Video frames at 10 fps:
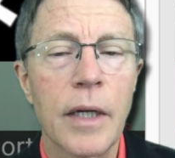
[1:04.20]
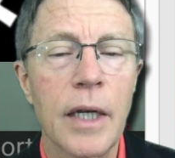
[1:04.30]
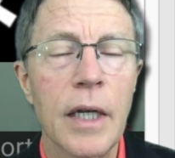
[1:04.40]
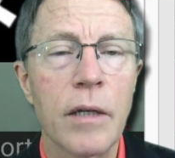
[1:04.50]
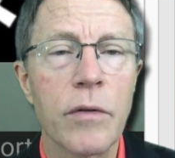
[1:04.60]

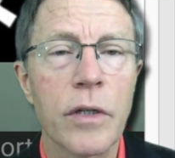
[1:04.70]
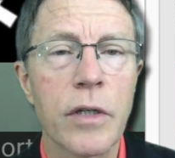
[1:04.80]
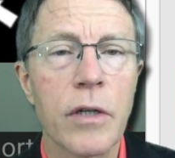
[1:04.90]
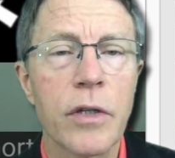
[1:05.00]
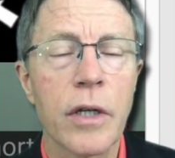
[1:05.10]
again, it was
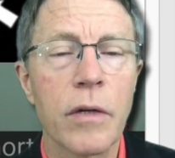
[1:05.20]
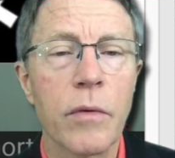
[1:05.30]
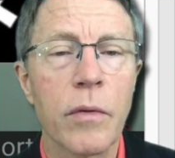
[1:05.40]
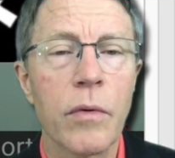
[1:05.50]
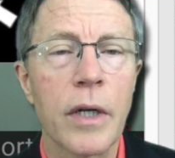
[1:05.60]
associated
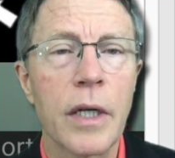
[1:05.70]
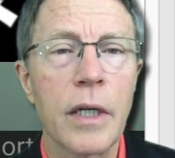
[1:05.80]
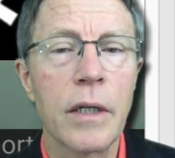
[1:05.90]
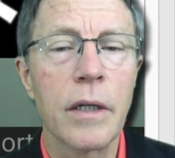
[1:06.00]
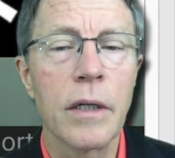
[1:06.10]
with what
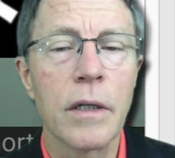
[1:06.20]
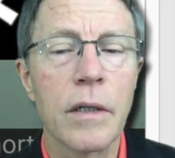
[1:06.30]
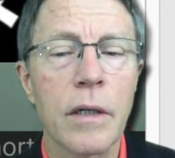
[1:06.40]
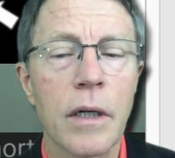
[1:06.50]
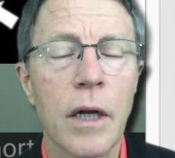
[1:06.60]
he uh,
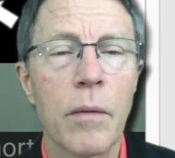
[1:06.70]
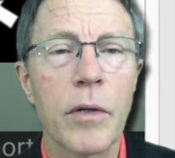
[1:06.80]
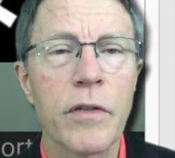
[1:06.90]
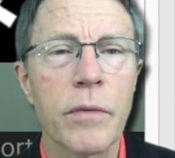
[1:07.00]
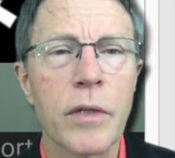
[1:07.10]

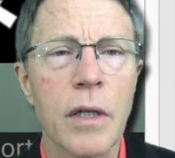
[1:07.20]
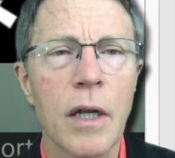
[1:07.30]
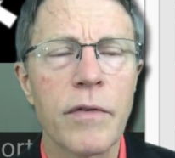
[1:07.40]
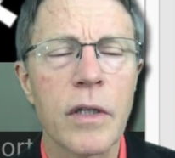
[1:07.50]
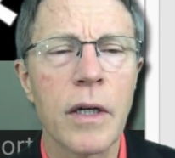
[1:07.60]
accomplished from his
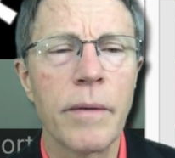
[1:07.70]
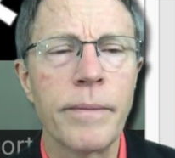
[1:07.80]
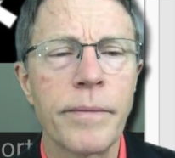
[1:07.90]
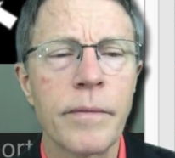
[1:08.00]
lifestyle.